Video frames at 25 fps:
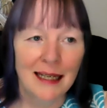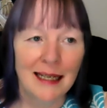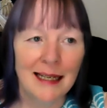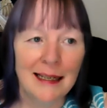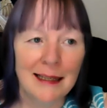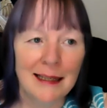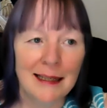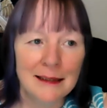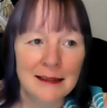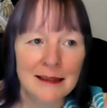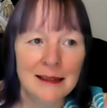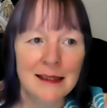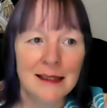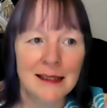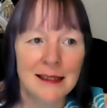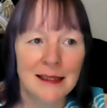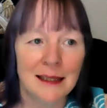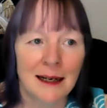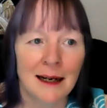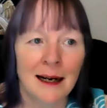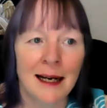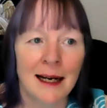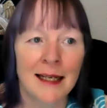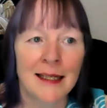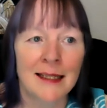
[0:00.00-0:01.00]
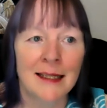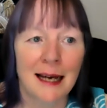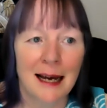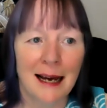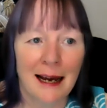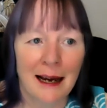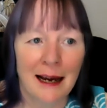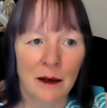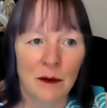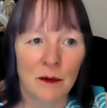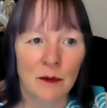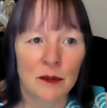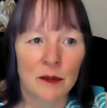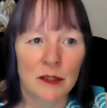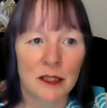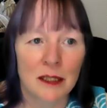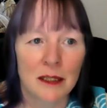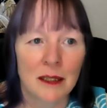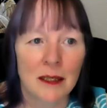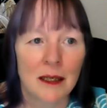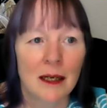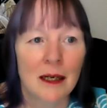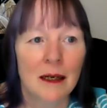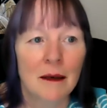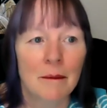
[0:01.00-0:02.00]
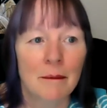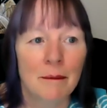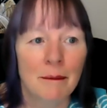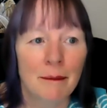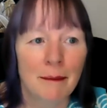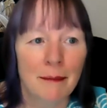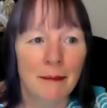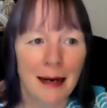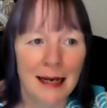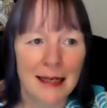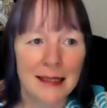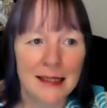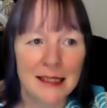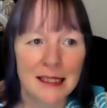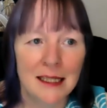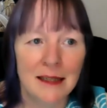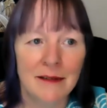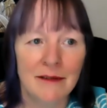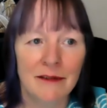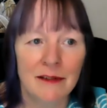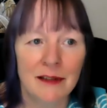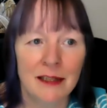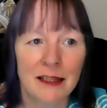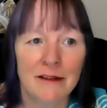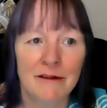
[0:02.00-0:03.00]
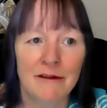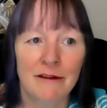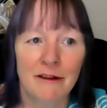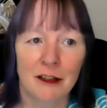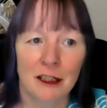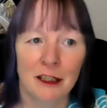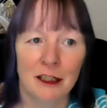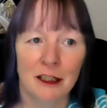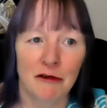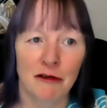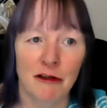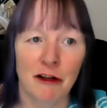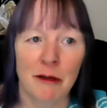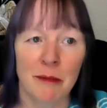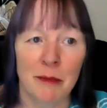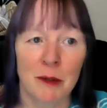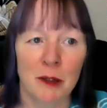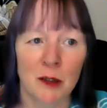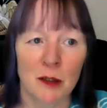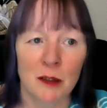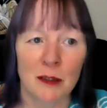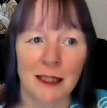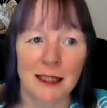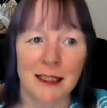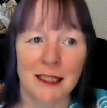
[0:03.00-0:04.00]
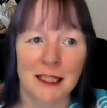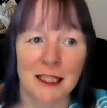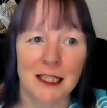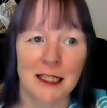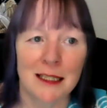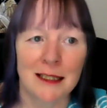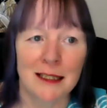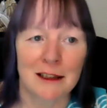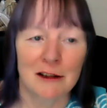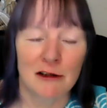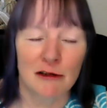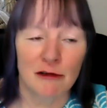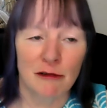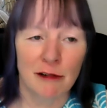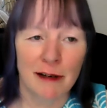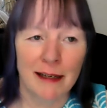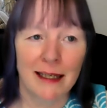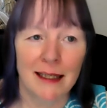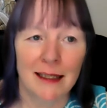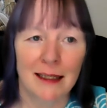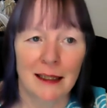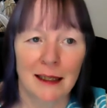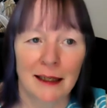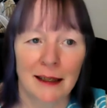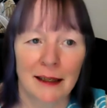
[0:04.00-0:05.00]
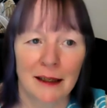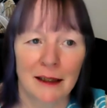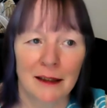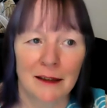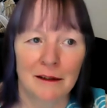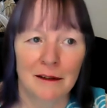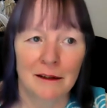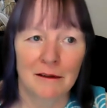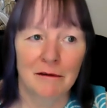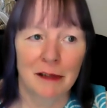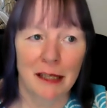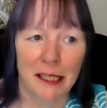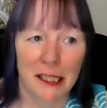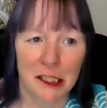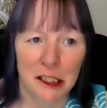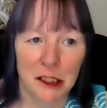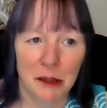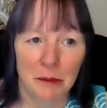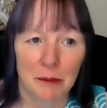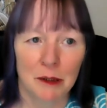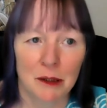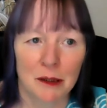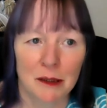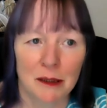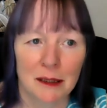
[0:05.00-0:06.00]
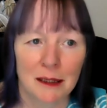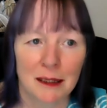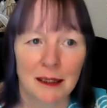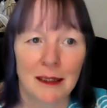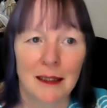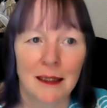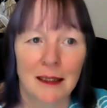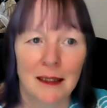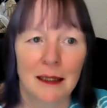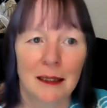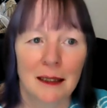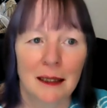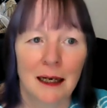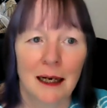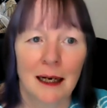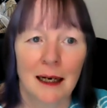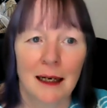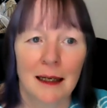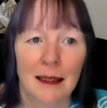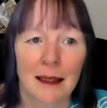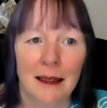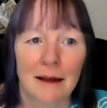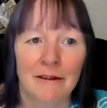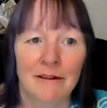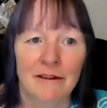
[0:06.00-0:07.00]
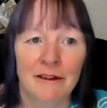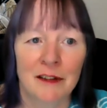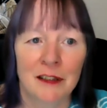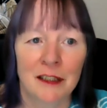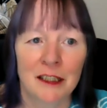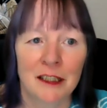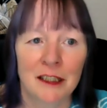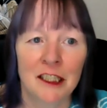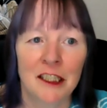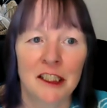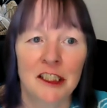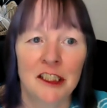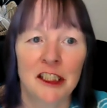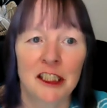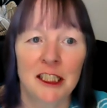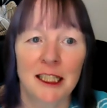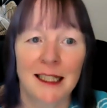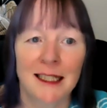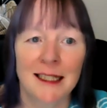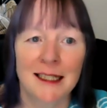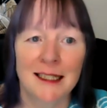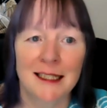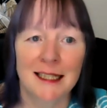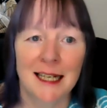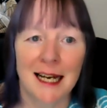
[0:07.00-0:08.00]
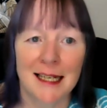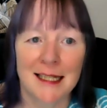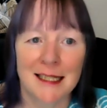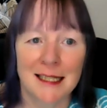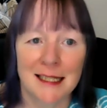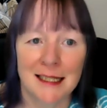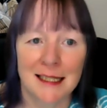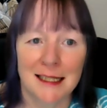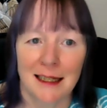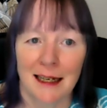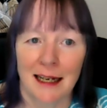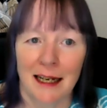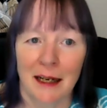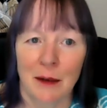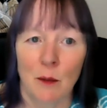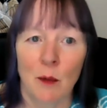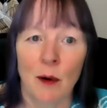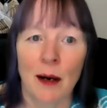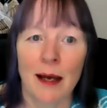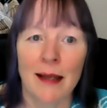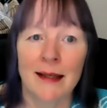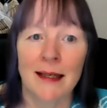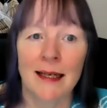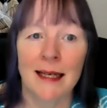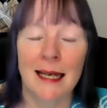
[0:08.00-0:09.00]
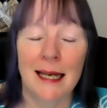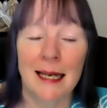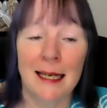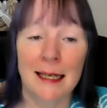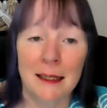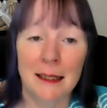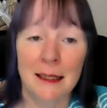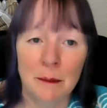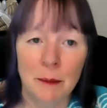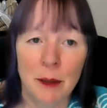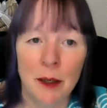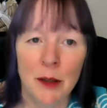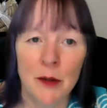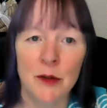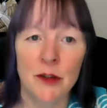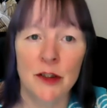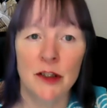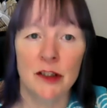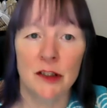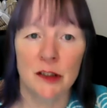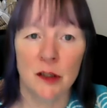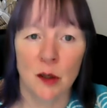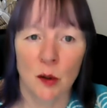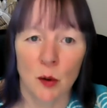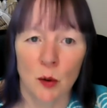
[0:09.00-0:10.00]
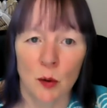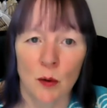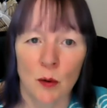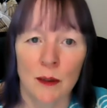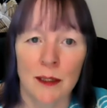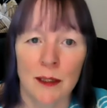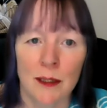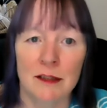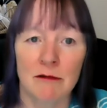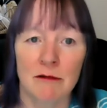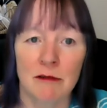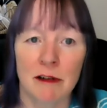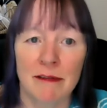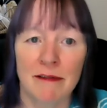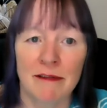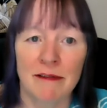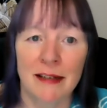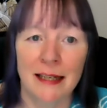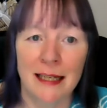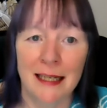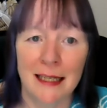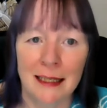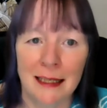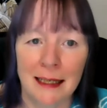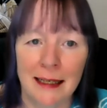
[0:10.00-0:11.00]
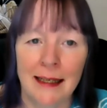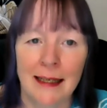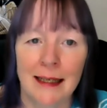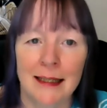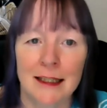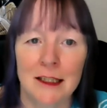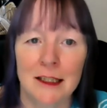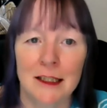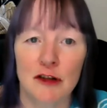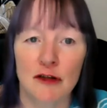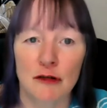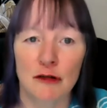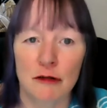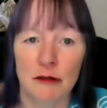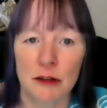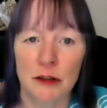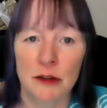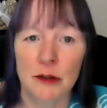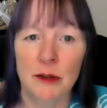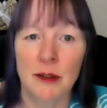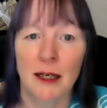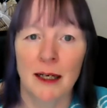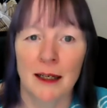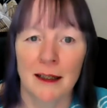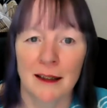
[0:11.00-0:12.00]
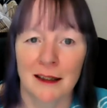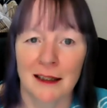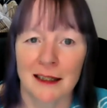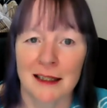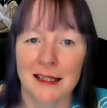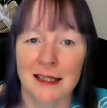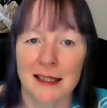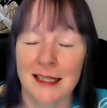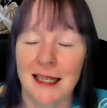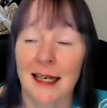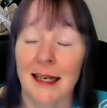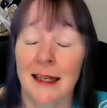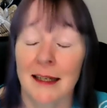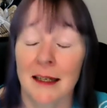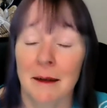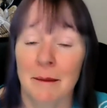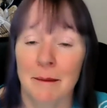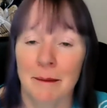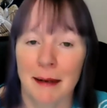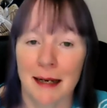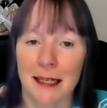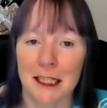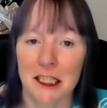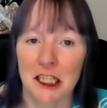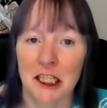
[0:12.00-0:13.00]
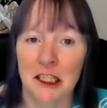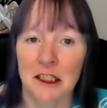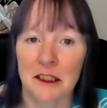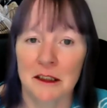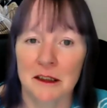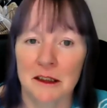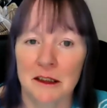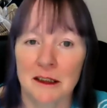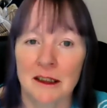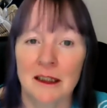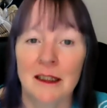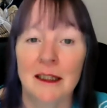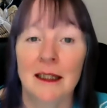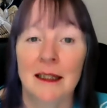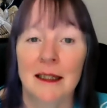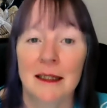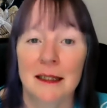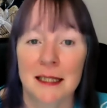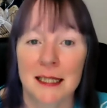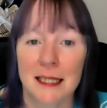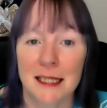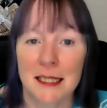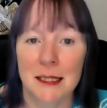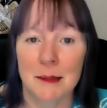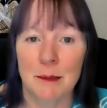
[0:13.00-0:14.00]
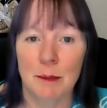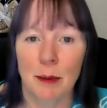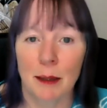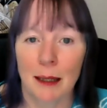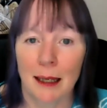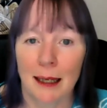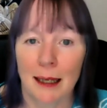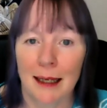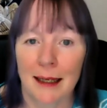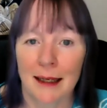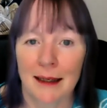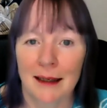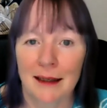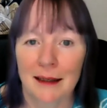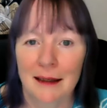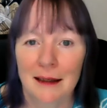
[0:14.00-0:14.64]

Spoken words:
Inside out, massively vulnerable and strictly unreachable. A verge in destiny where the innermost soul is revealing its true colours in a magical display.